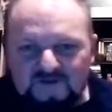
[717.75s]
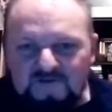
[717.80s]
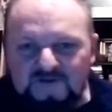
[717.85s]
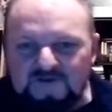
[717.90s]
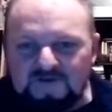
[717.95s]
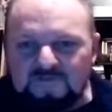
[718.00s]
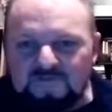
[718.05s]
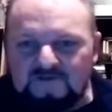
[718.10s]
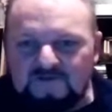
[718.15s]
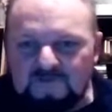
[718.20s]

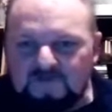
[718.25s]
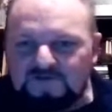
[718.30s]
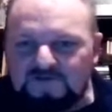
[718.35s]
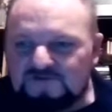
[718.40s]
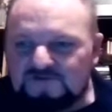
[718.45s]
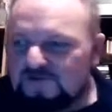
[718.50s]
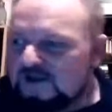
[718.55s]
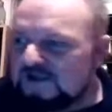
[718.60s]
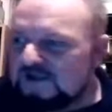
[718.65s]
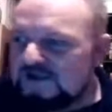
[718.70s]
whether it be from
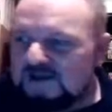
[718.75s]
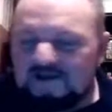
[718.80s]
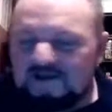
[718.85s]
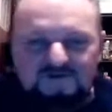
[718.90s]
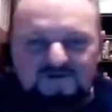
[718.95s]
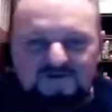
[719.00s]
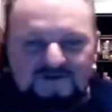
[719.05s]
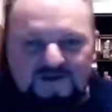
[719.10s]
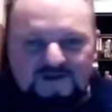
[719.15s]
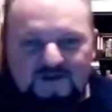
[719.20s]
Australia,
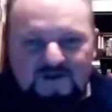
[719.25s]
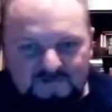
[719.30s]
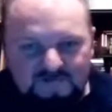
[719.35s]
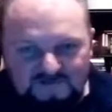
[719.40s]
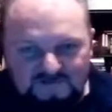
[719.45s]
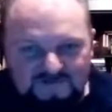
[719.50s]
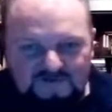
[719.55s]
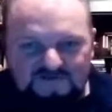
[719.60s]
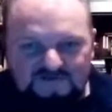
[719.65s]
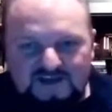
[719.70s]
the